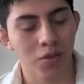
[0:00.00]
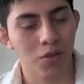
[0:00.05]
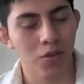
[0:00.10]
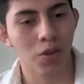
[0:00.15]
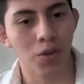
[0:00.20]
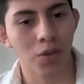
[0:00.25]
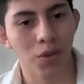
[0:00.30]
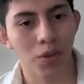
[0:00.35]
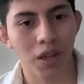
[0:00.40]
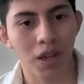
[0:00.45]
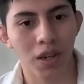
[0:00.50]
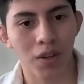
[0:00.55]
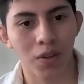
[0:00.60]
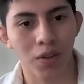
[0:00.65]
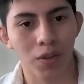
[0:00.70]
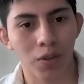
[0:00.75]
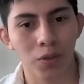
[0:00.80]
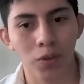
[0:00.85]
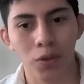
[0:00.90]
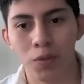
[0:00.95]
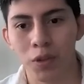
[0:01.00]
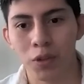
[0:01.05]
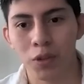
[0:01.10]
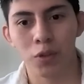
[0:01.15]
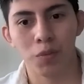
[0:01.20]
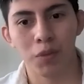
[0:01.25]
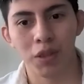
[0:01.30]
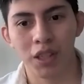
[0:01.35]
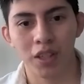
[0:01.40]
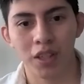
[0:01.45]
showed you that, or who was
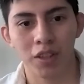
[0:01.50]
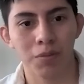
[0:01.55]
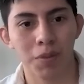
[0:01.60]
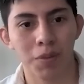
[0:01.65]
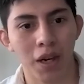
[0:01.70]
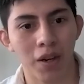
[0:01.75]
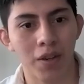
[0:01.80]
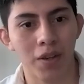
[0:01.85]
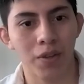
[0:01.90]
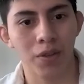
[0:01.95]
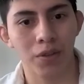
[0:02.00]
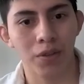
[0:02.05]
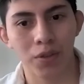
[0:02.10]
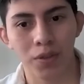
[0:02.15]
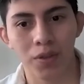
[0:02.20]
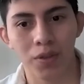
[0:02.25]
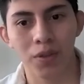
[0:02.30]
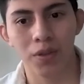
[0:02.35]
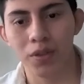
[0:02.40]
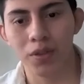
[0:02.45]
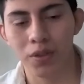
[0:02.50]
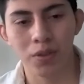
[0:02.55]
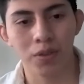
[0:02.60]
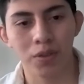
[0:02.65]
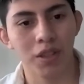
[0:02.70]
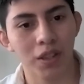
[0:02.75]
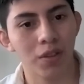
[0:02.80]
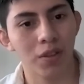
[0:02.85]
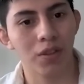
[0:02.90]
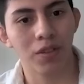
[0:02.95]
someone that inspired you to
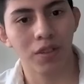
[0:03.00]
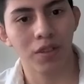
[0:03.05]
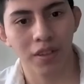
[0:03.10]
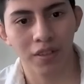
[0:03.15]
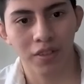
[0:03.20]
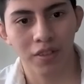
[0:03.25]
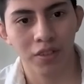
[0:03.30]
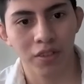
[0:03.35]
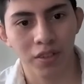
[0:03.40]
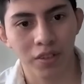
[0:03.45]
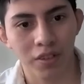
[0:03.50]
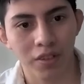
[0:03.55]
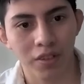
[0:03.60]
see those things?